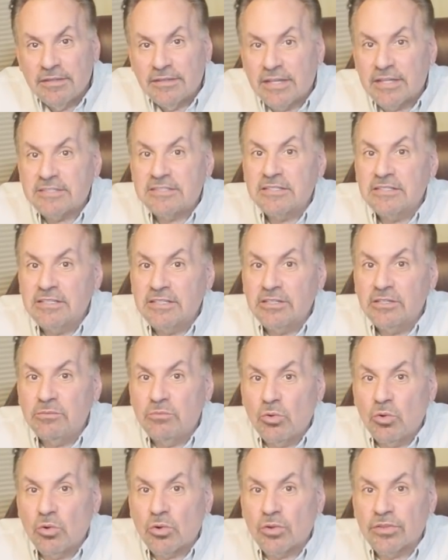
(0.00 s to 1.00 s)
That's a little
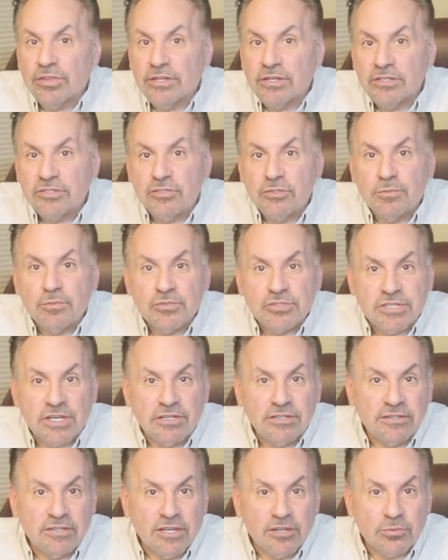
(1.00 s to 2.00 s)
more than a two
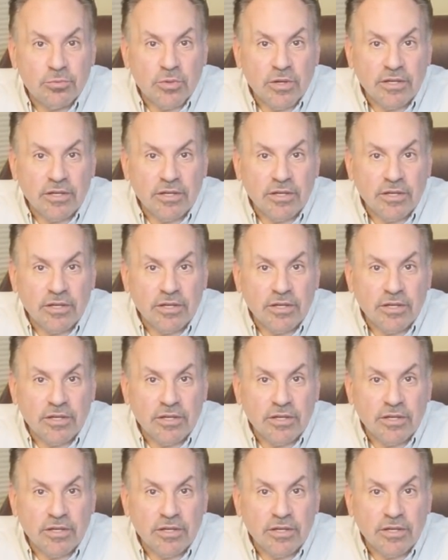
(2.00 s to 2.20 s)
percent death